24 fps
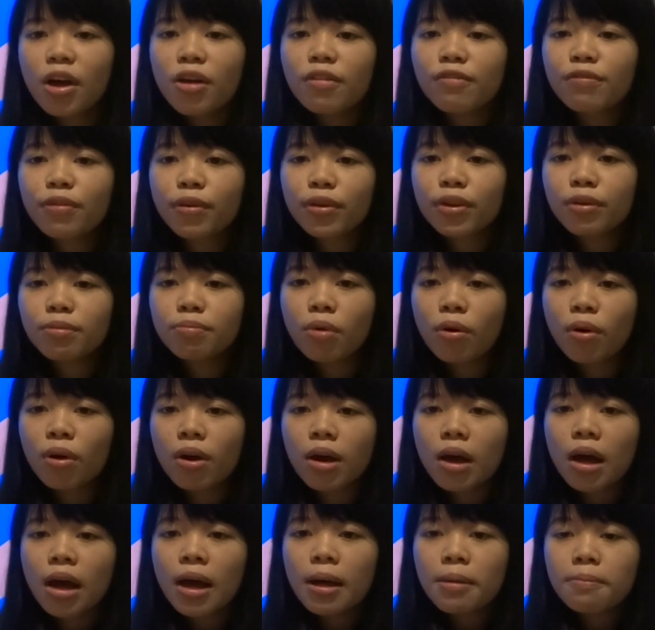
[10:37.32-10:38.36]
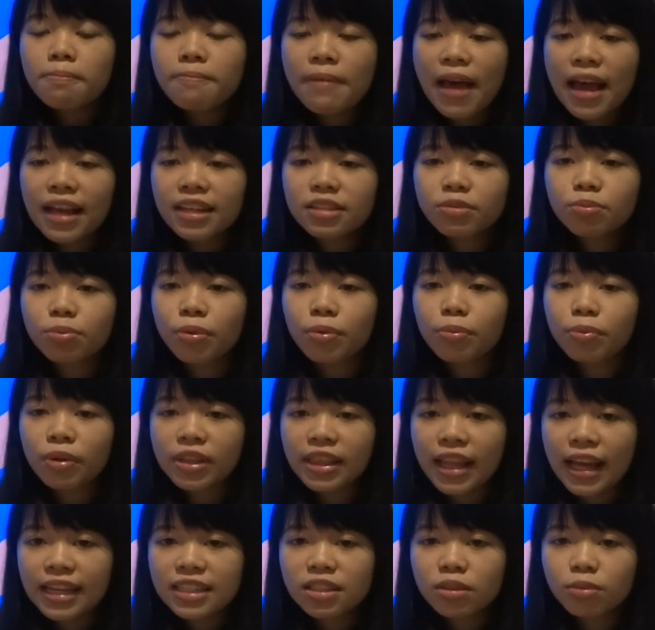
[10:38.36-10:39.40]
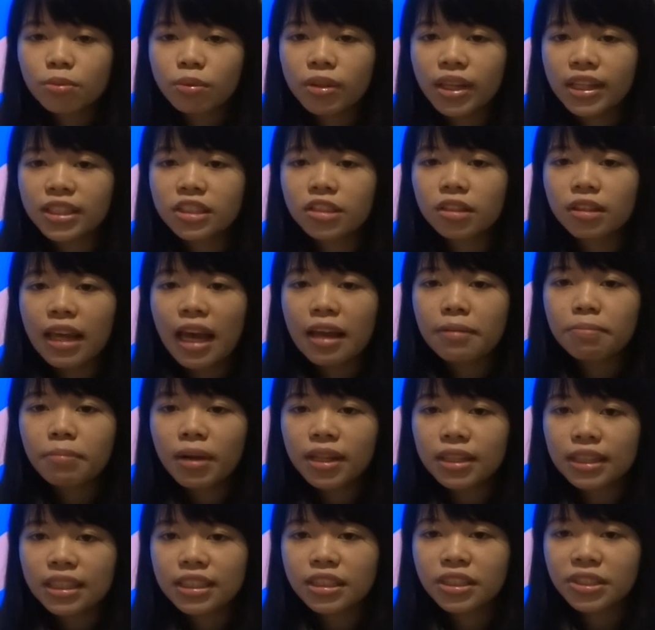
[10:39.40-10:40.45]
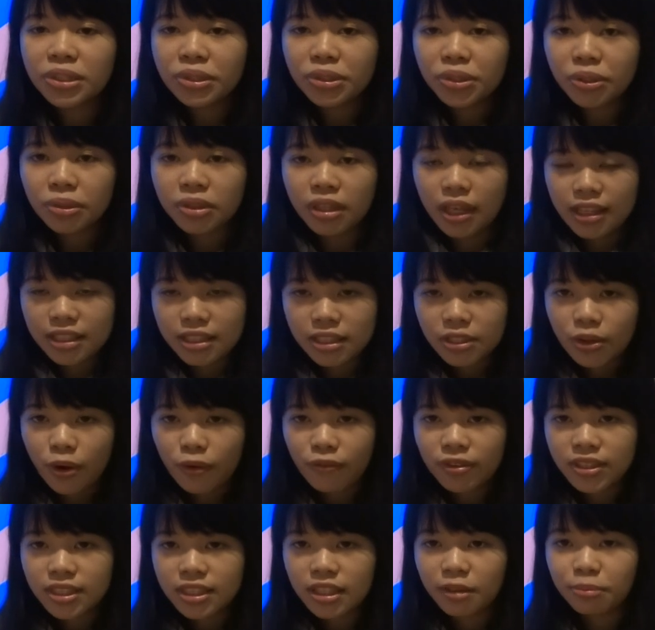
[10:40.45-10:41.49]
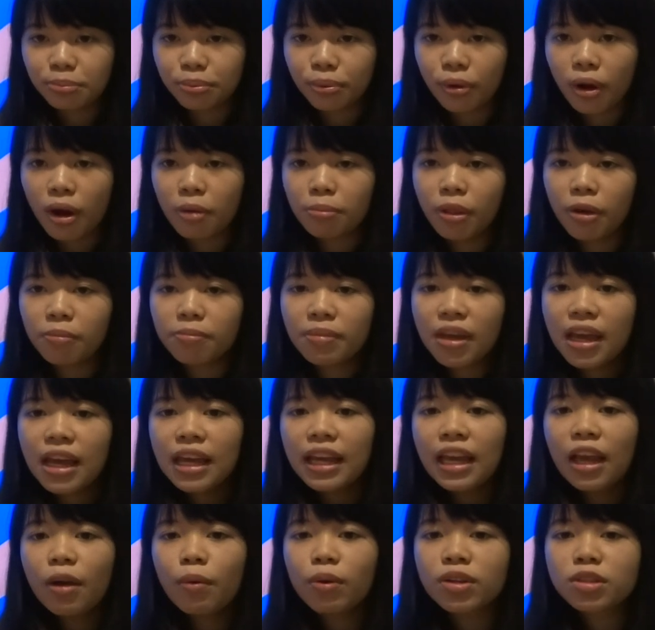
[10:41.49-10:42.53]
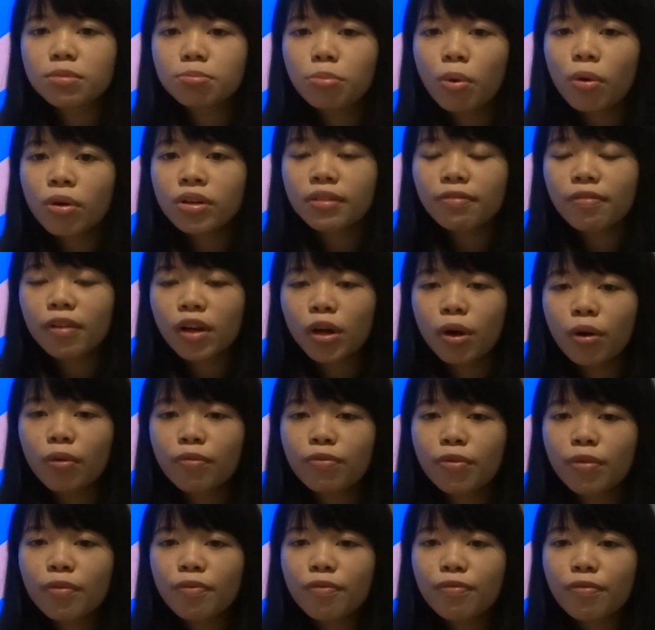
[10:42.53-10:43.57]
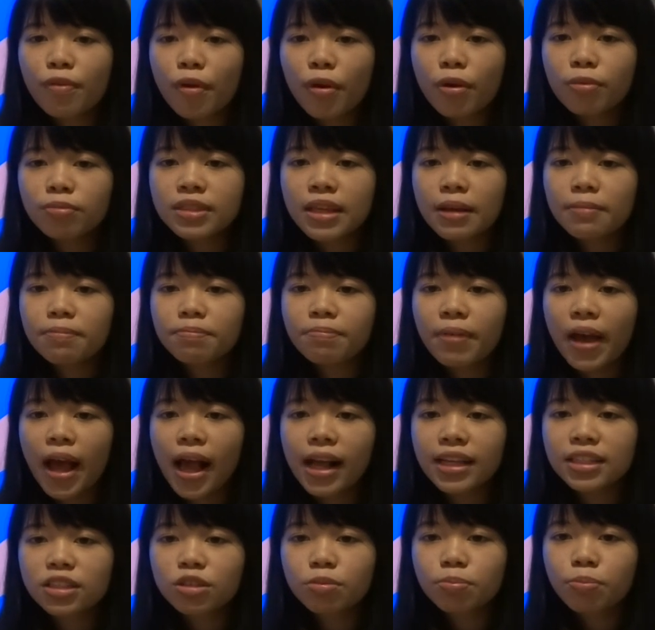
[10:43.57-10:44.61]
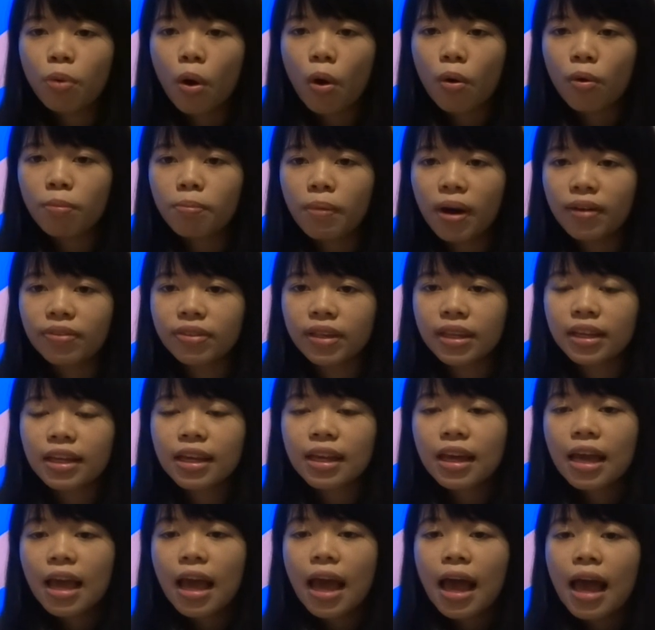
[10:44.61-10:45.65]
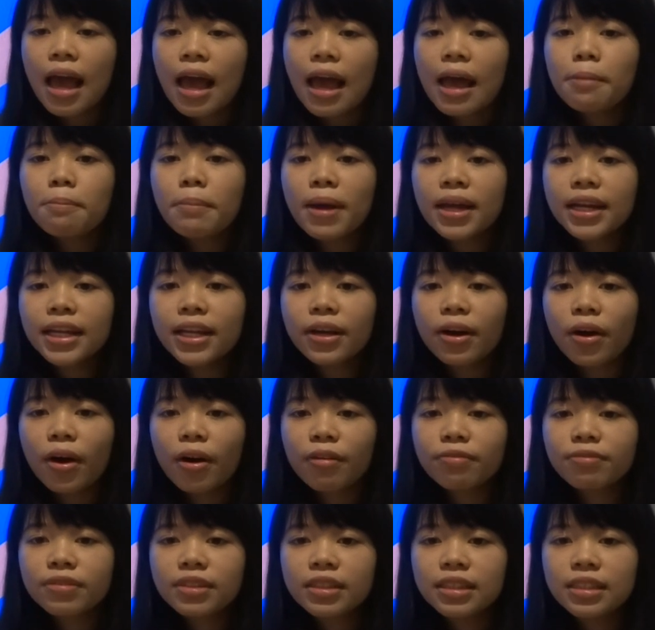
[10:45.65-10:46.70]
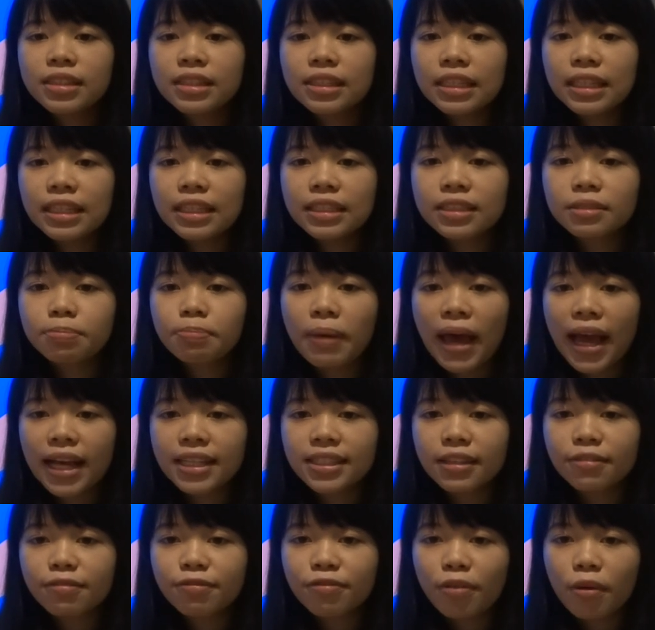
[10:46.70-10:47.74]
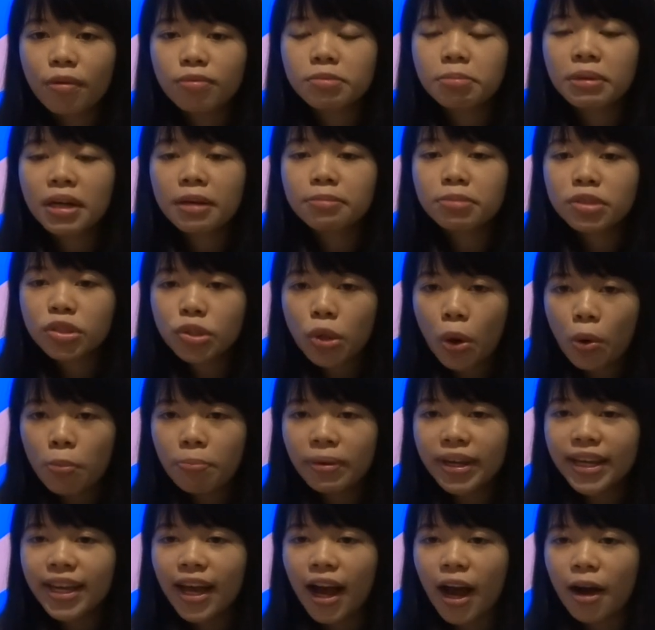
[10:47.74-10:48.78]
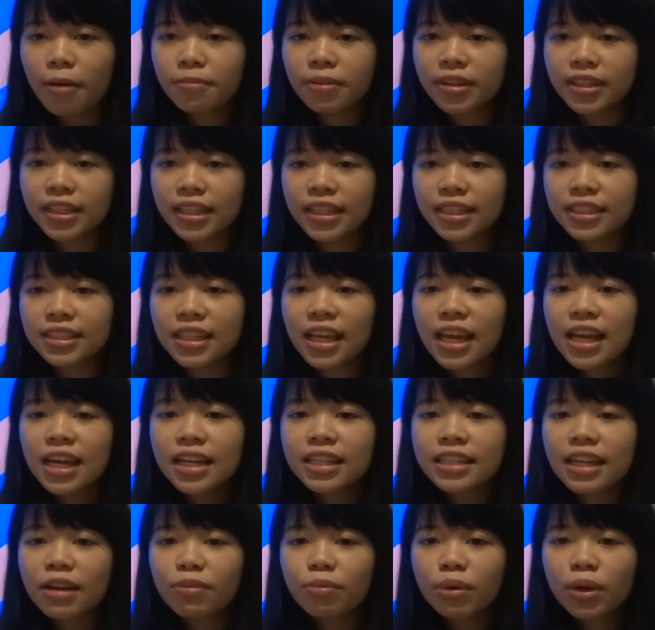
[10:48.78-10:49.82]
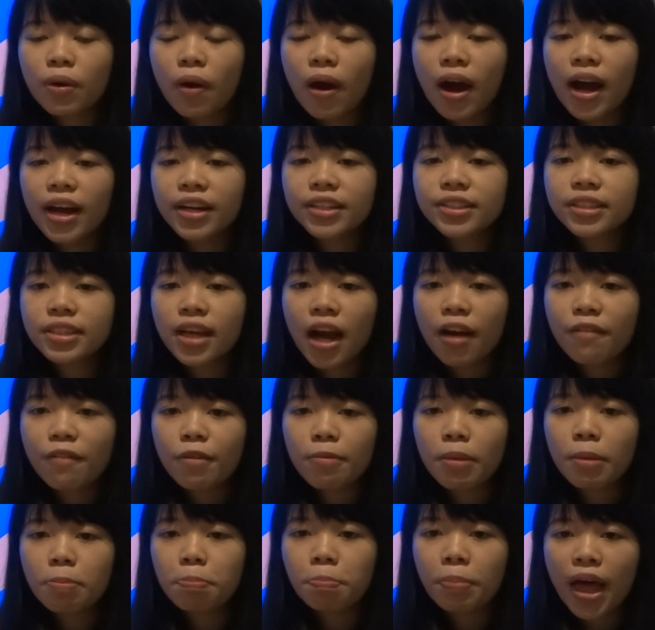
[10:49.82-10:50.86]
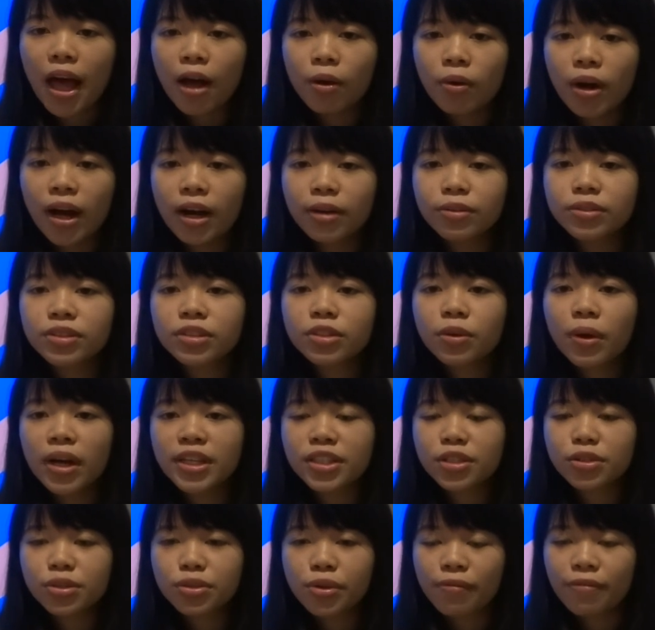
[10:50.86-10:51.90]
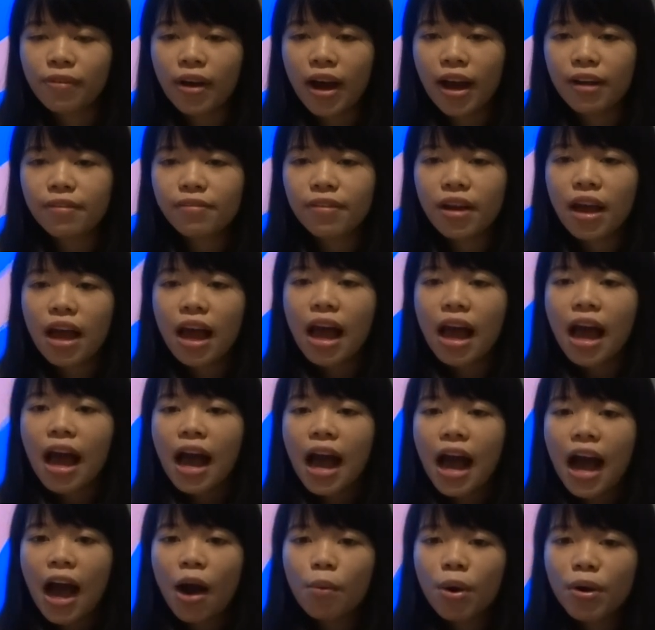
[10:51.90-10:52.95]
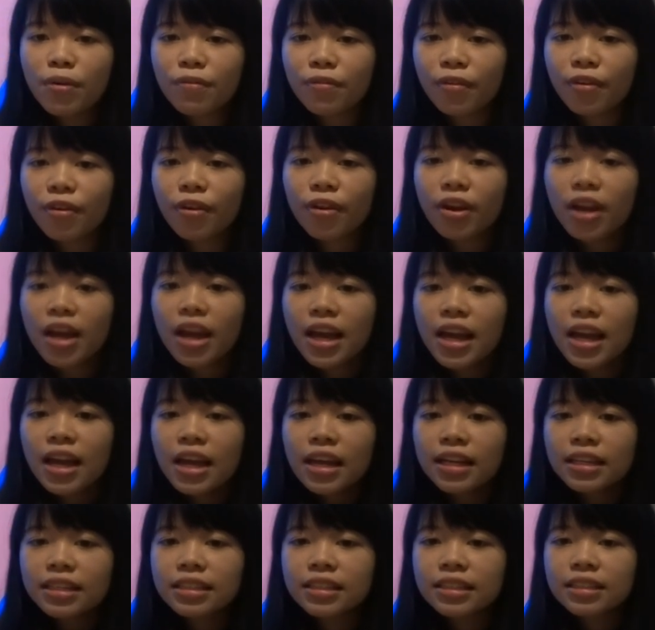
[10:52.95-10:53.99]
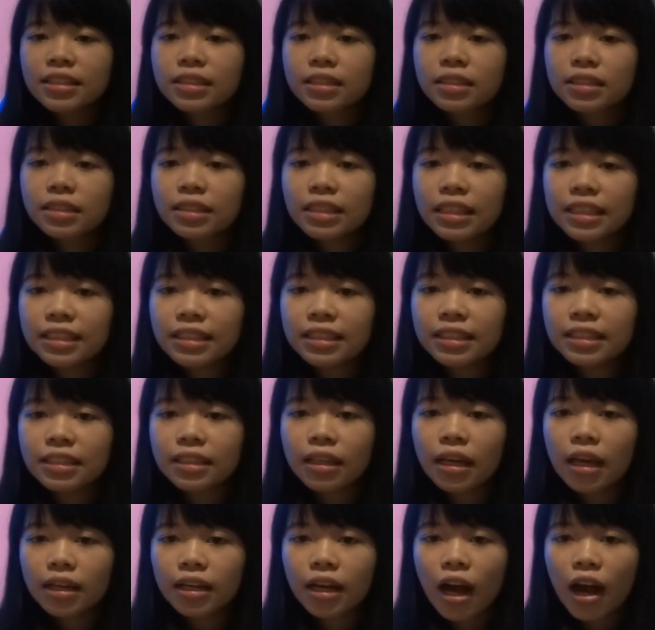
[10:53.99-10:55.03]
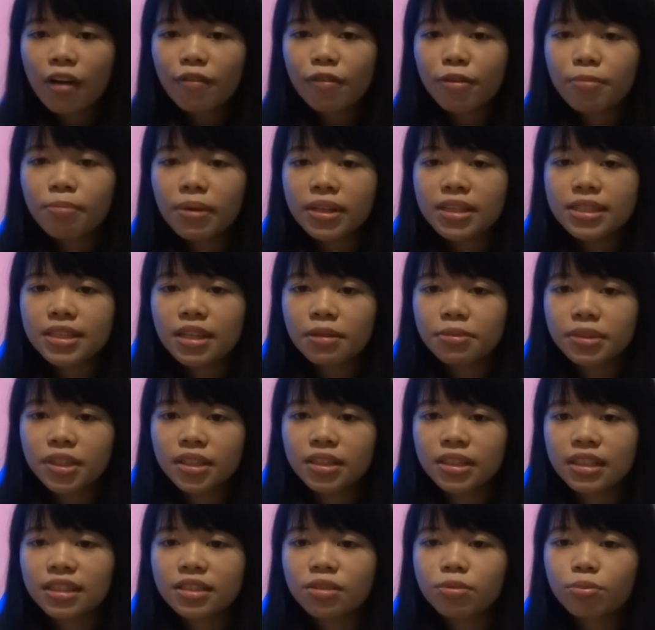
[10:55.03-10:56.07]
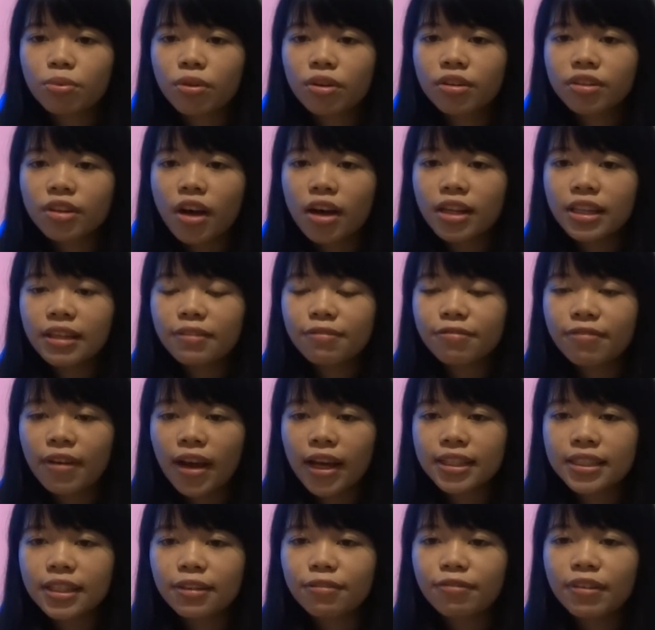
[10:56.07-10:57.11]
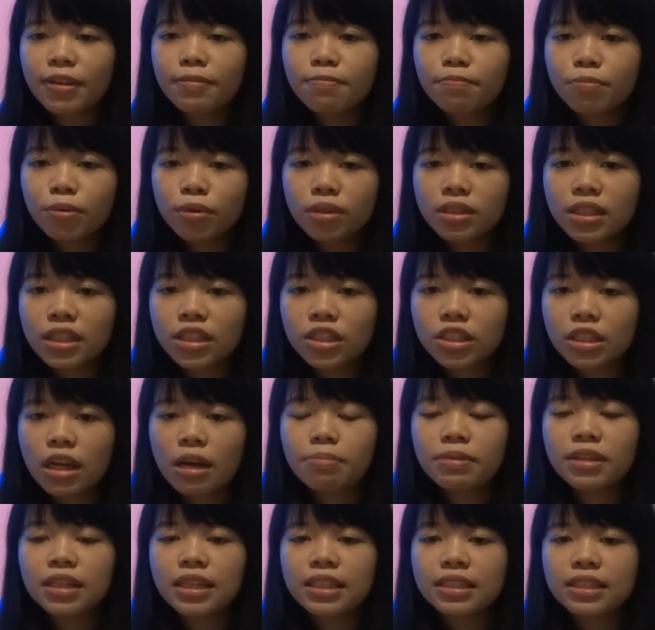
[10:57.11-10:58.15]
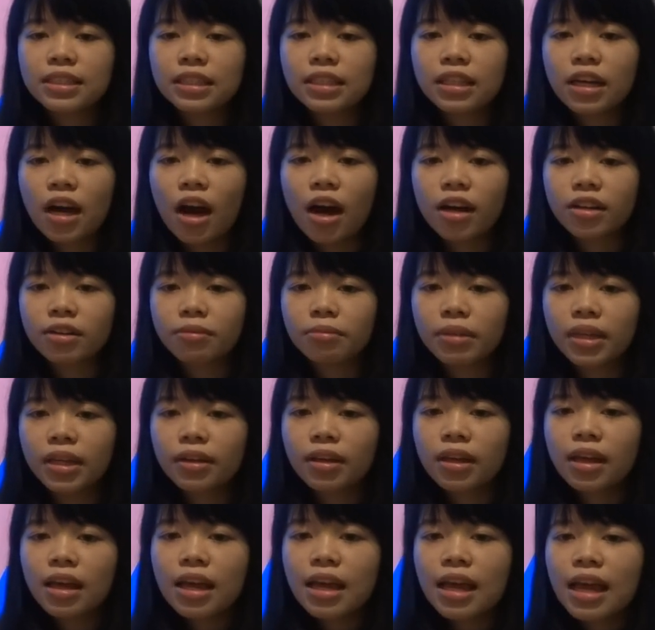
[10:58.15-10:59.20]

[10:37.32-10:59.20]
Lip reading: Furthermore, banks were less willing to lend money due to the insolvency problem. It was more difficult for firms and banks to borrow money. Many of these banks and firms become so big companies that requires government bailouts so as to survive. However, these government subsidies were not effective in boosting Japanese economy.